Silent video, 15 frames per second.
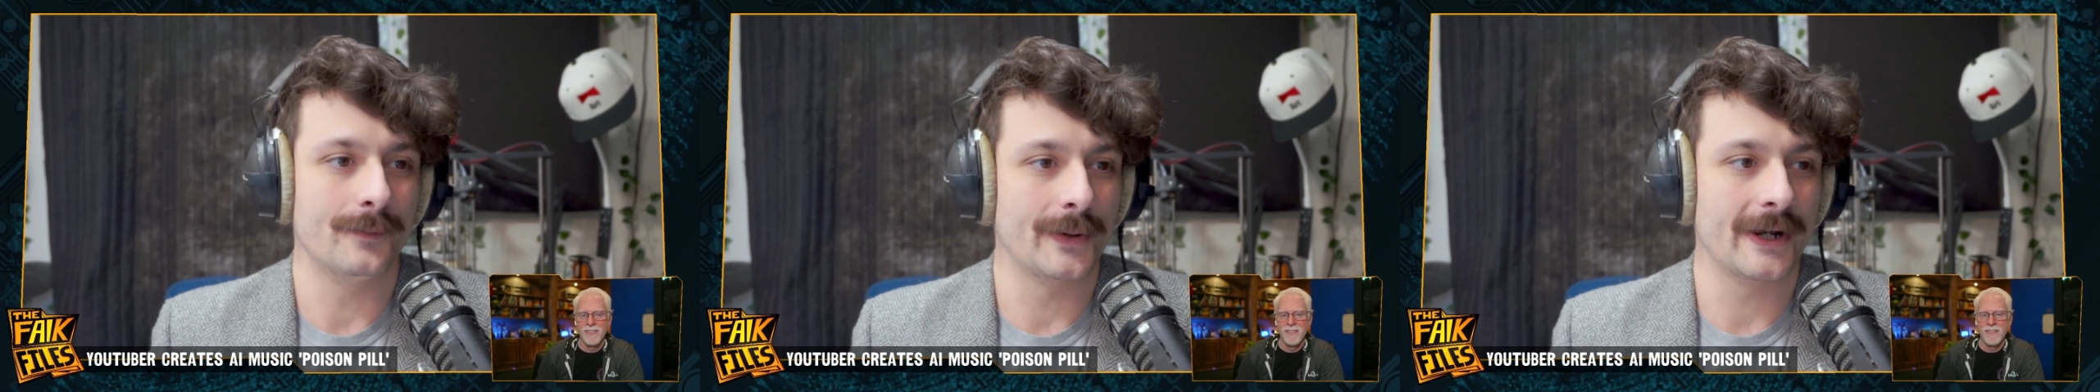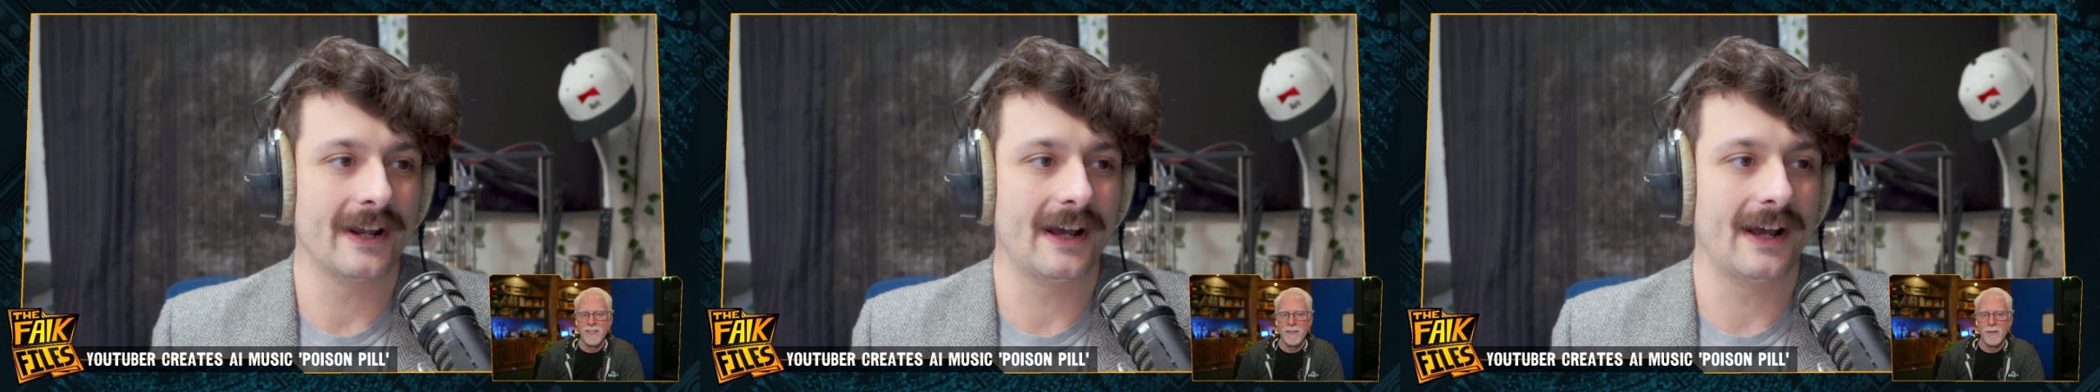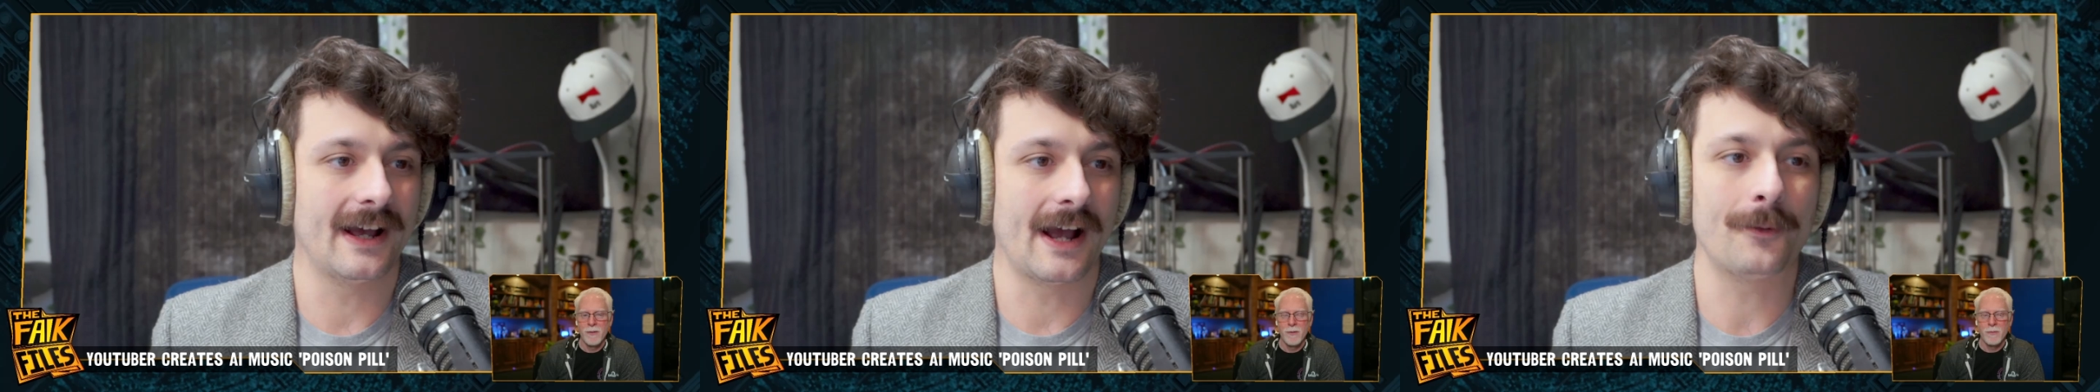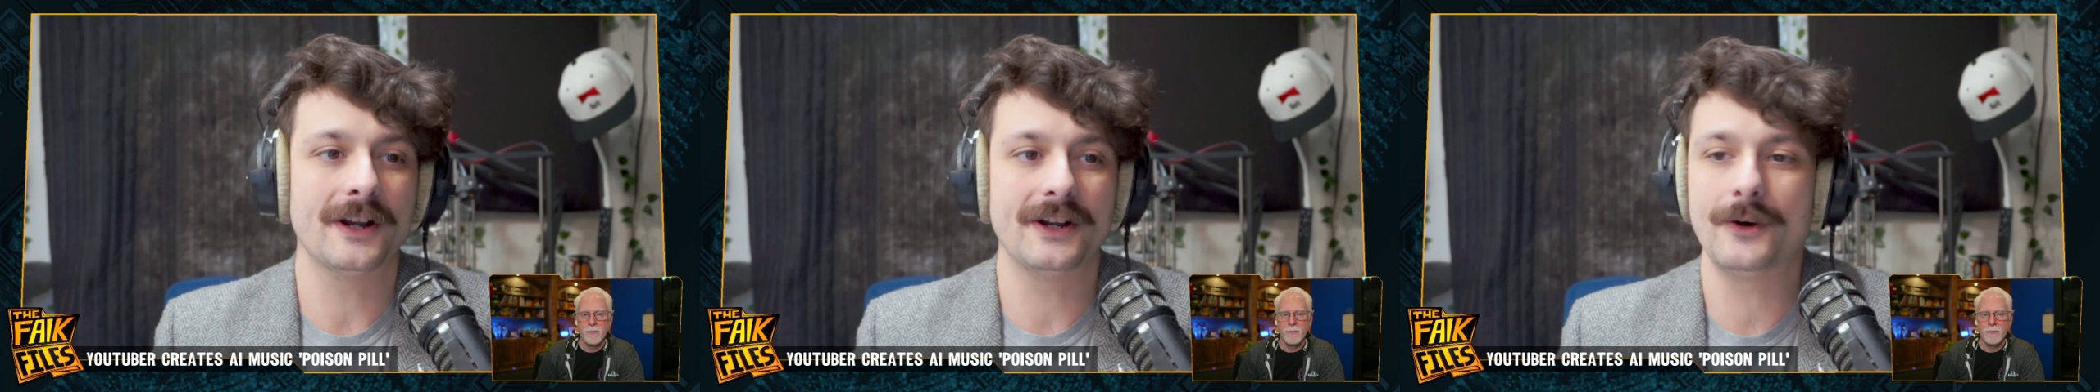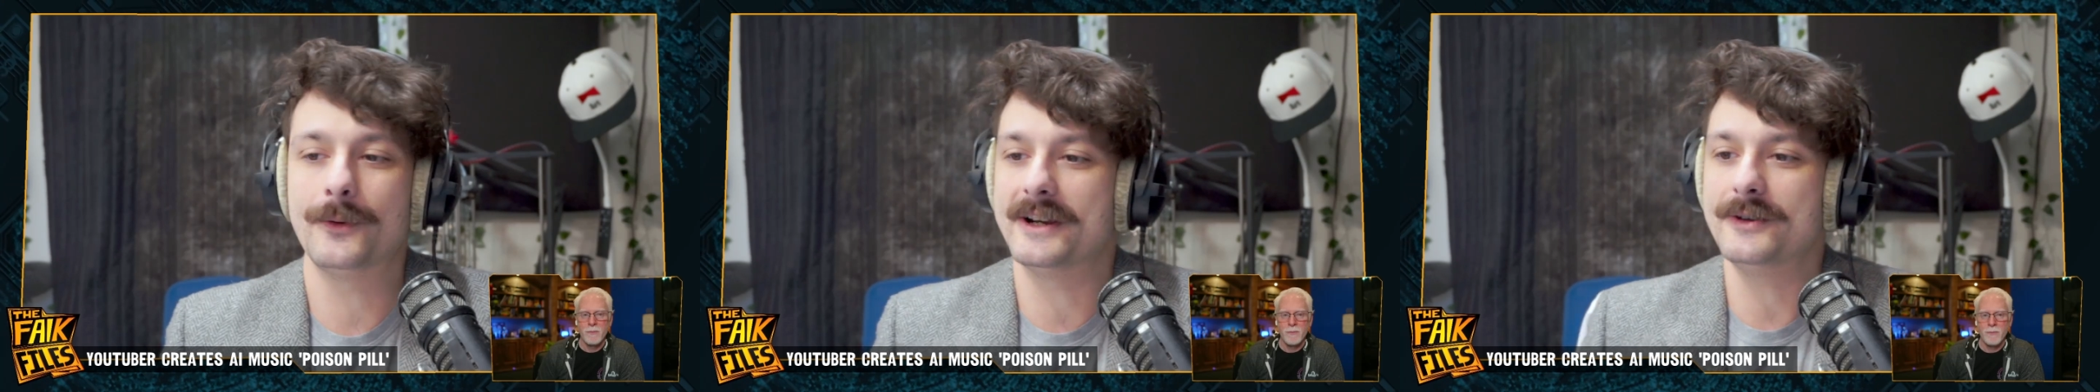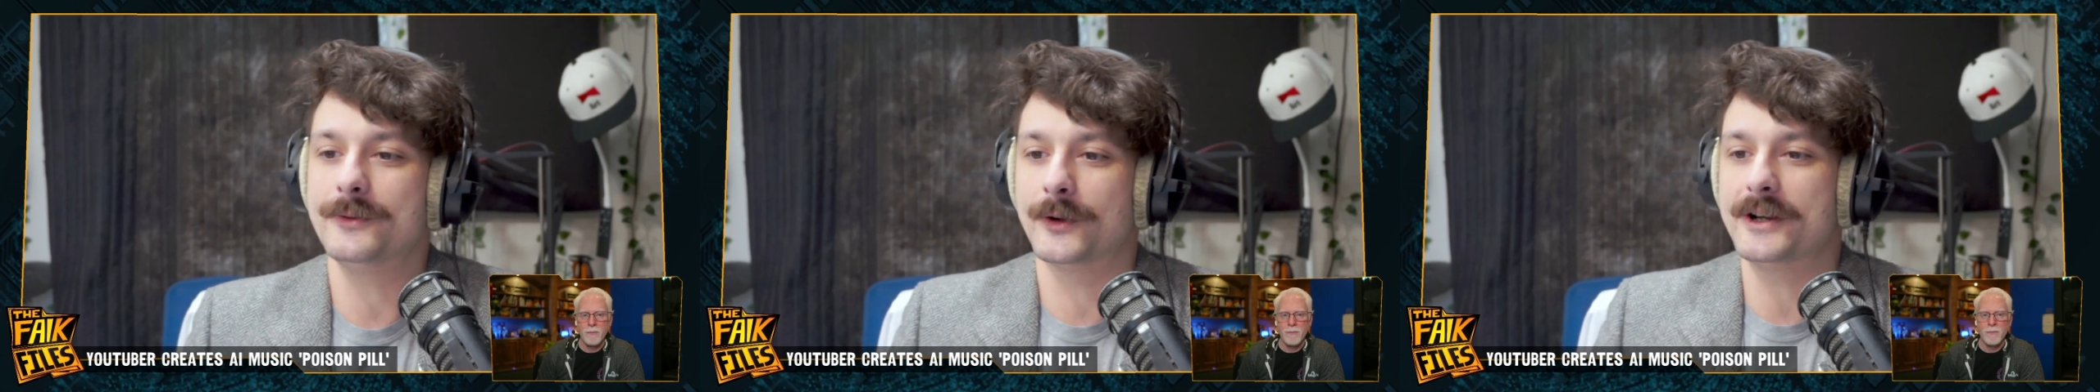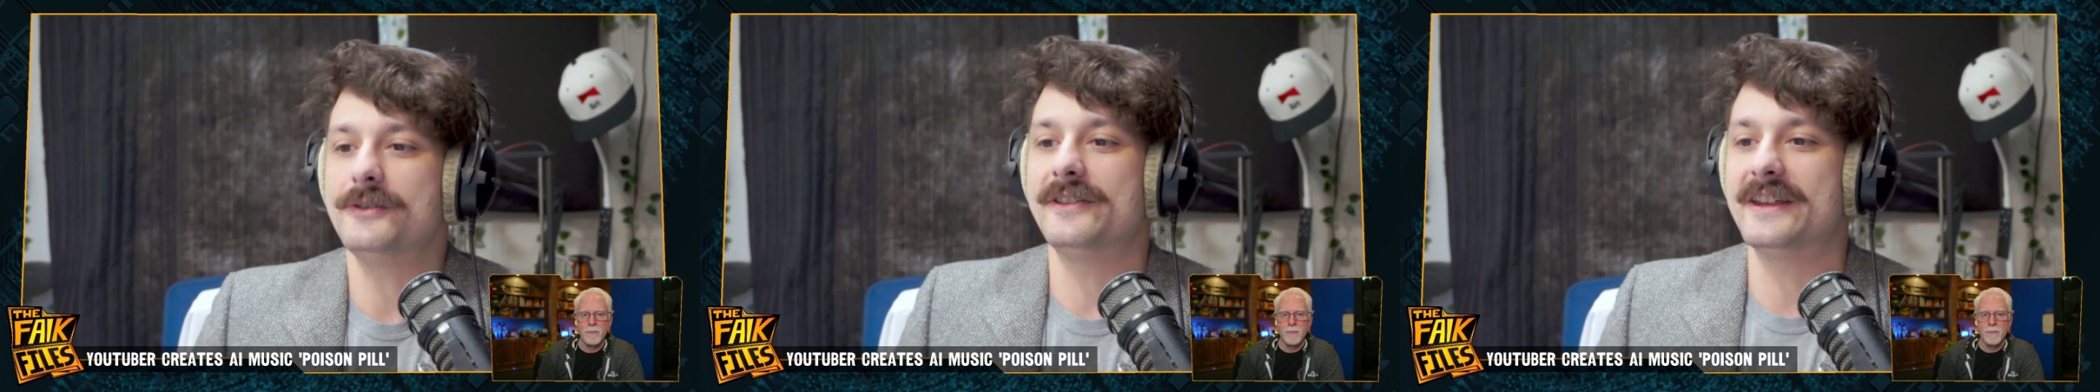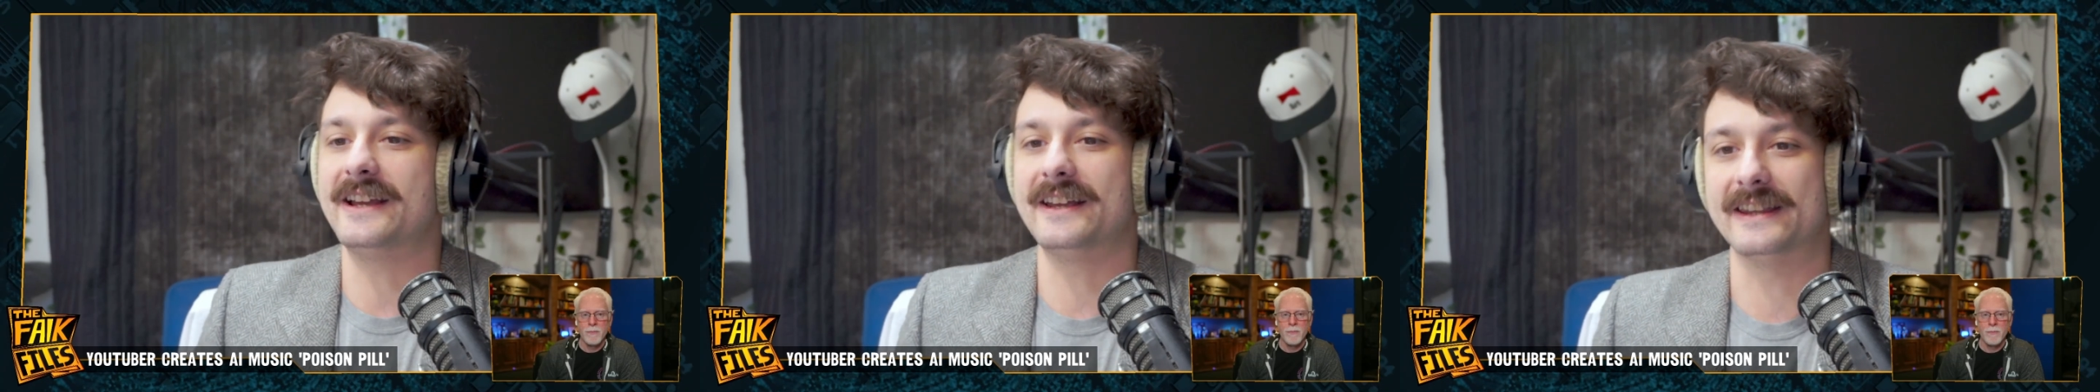but I want to know, what do you think